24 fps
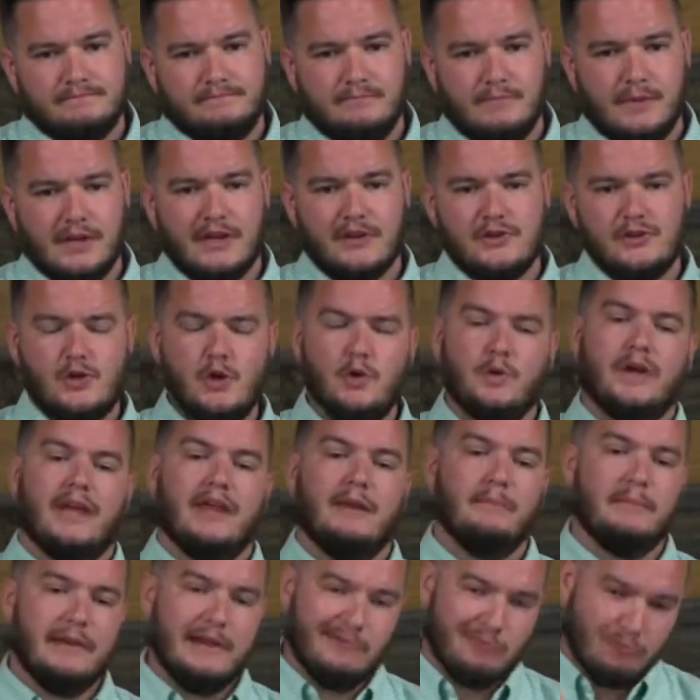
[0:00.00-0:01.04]
Because you
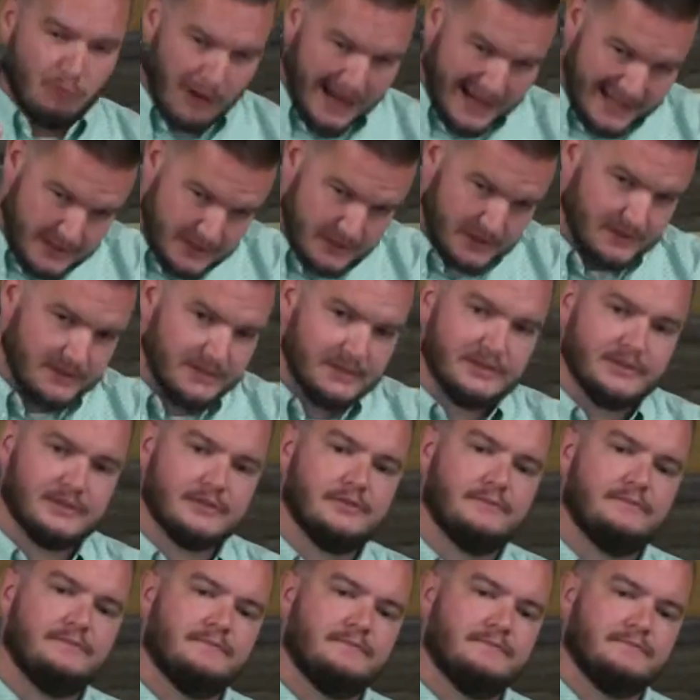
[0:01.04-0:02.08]
can be righteous,
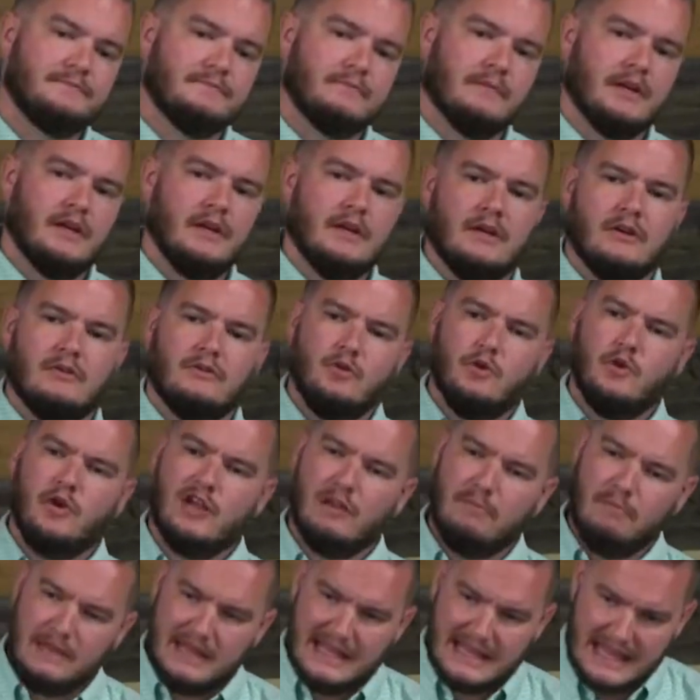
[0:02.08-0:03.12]
you
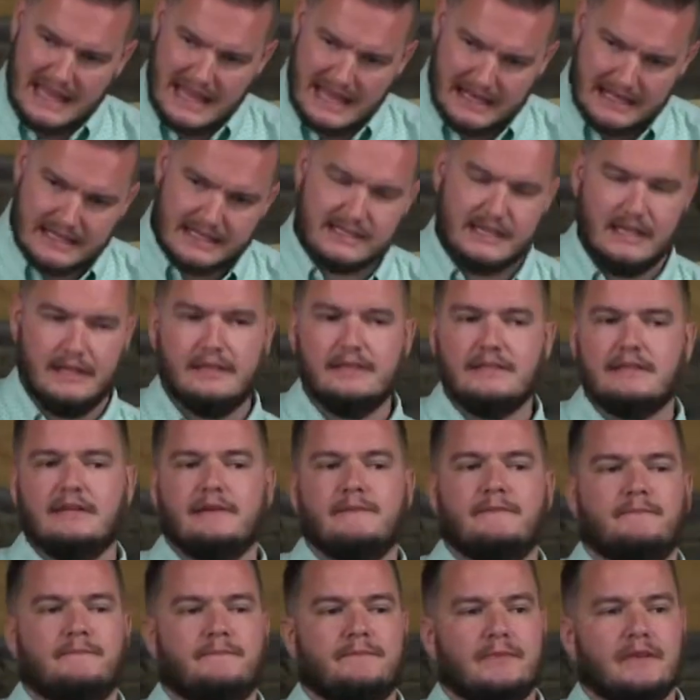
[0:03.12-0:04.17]
can be innocent,
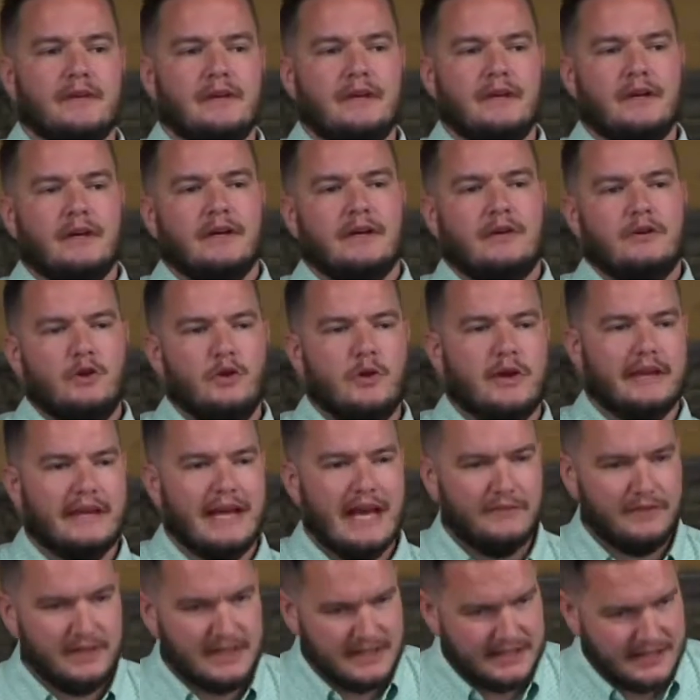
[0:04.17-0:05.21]
you can
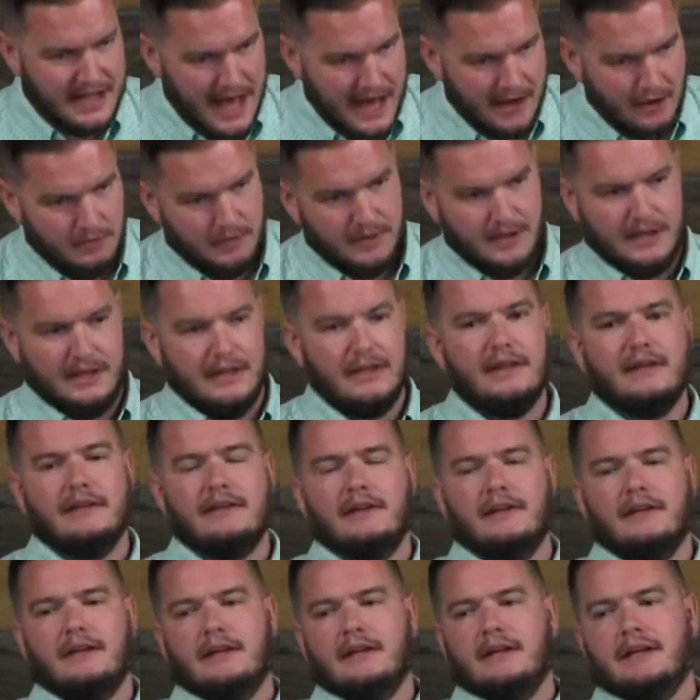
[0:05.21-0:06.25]
have integrity,
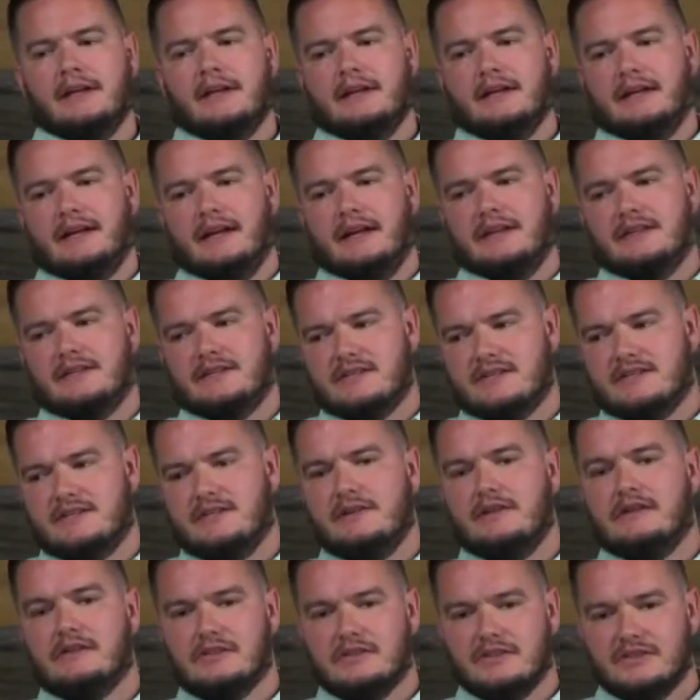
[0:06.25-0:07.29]
and
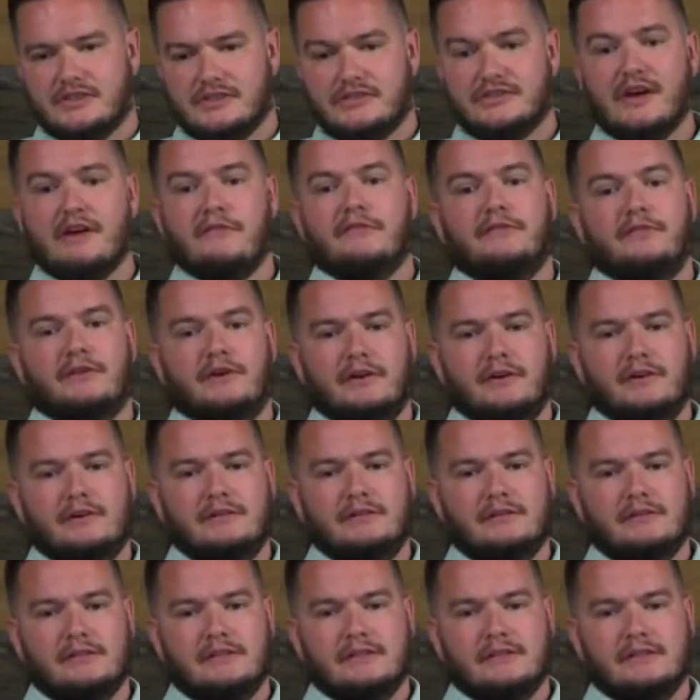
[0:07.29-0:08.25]
still suffer